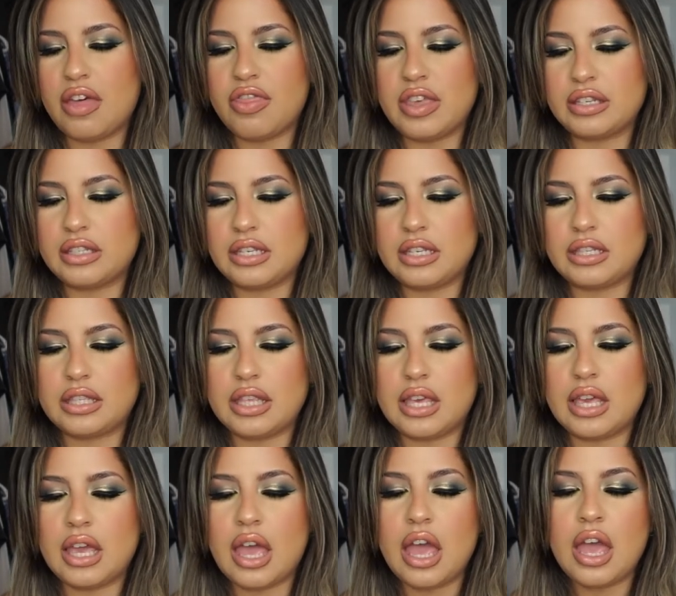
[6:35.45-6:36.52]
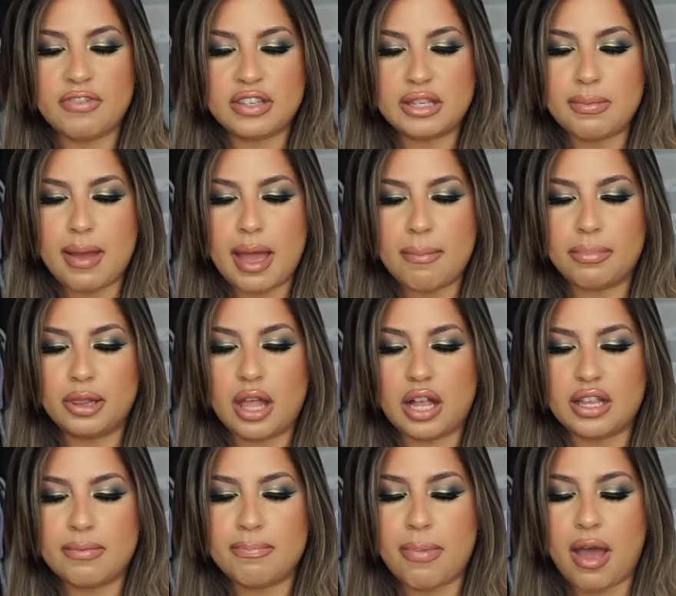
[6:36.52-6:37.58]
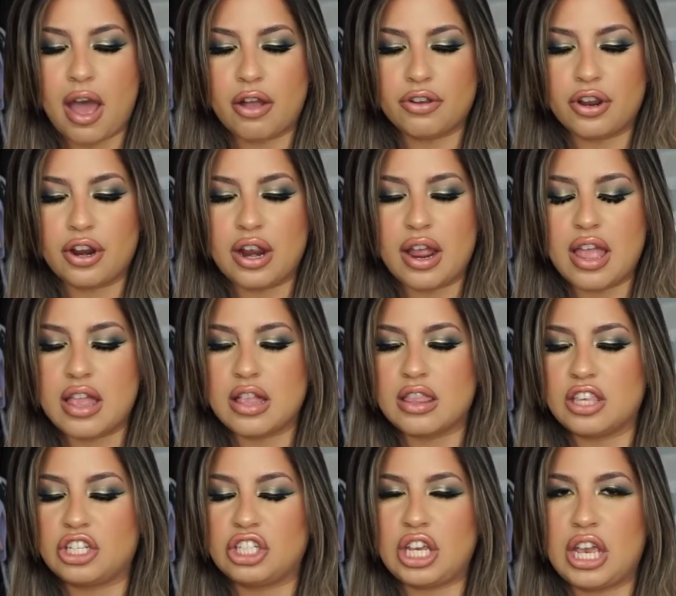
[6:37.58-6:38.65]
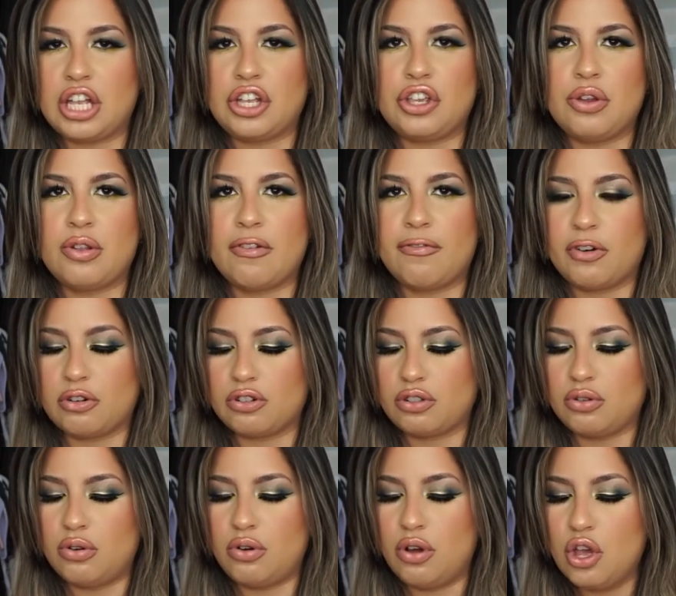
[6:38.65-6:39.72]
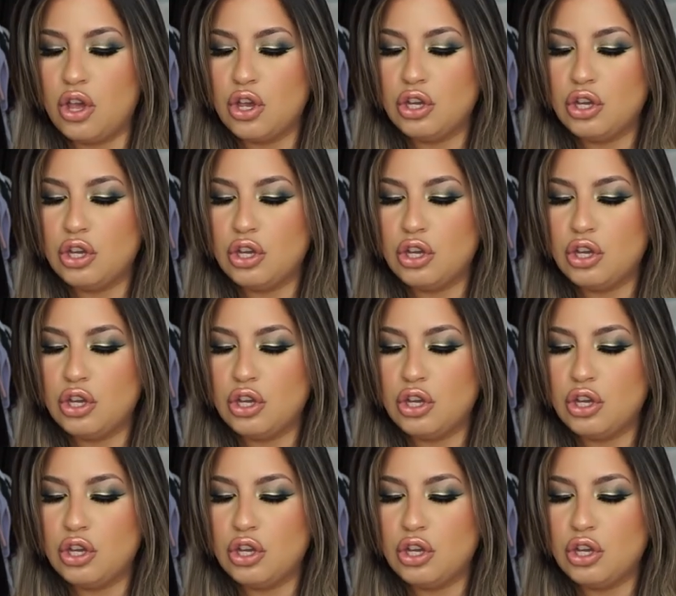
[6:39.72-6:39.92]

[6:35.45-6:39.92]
This is the Invisimatte Blotting Powder in the shade Universal.